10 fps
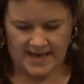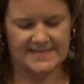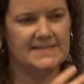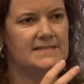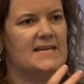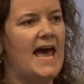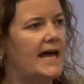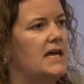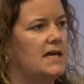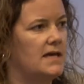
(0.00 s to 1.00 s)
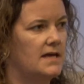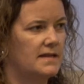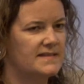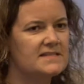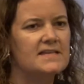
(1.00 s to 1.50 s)
a tech,
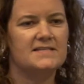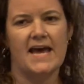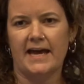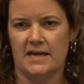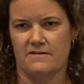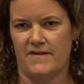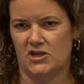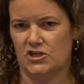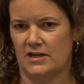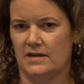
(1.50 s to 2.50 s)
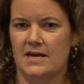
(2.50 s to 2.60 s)
this is a tech innovation.